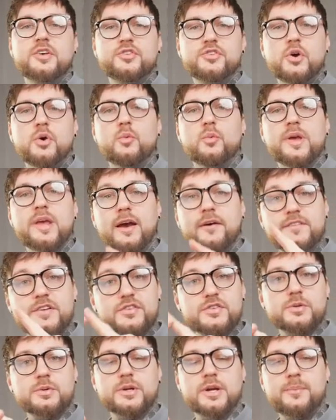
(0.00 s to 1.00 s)
So we have the
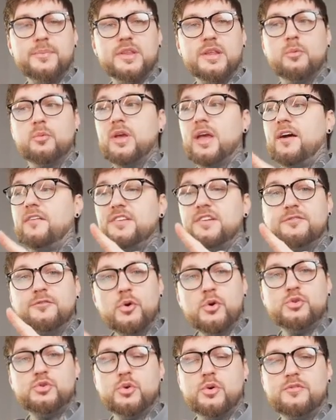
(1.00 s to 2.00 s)
script, we have the
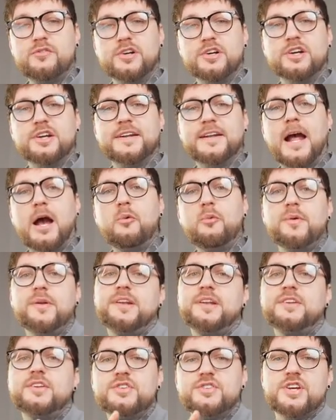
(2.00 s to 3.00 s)
voiceover. Now we
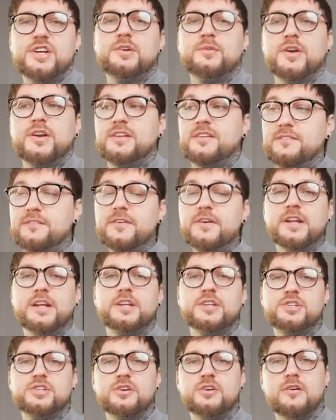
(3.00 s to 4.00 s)
need to generate the
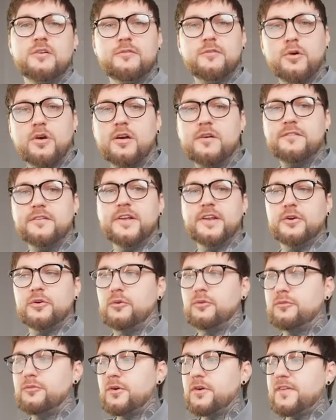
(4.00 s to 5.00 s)
footage for our video.
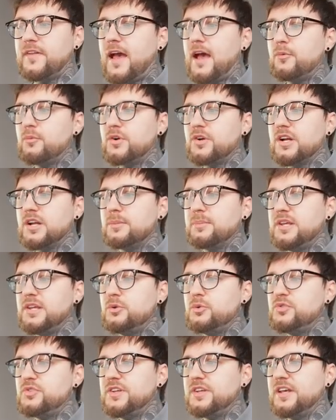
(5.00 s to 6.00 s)
For that, we're going to be
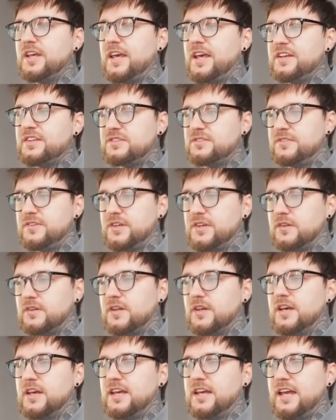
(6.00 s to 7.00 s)
using Higgsfield.
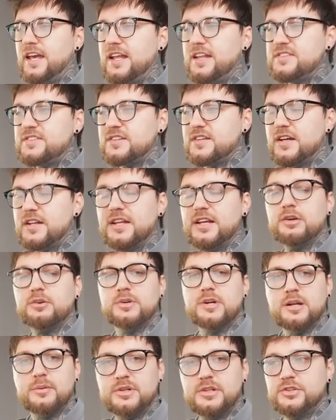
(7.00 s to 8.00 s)
It's an
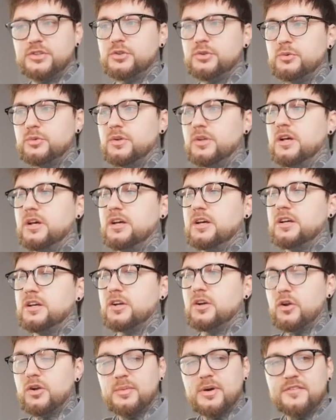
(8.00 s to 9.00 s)
incredible tool.
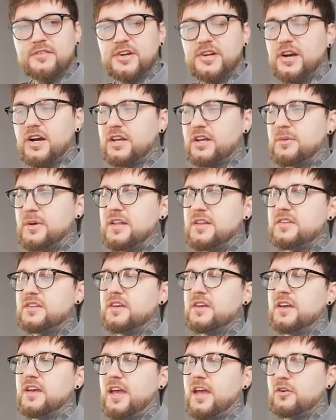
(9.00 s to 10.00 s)
Go to my free document,
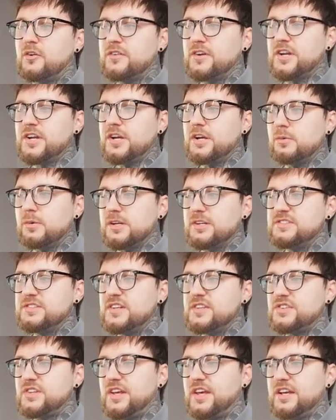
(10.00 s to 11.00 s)
and over here where it
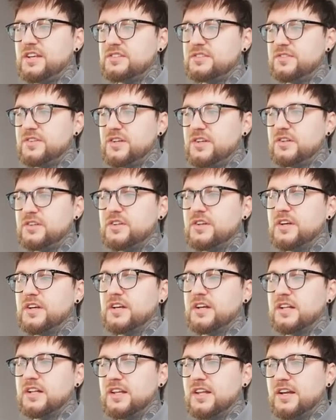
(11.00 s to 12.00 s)
says Higgsfield,
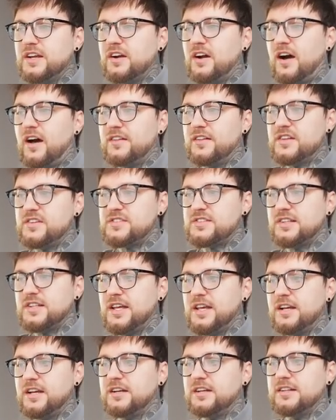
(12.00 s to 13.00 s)
click on this
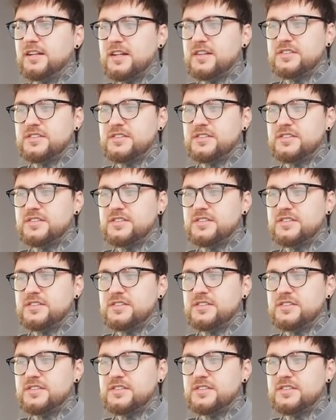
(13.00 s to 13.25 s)
link that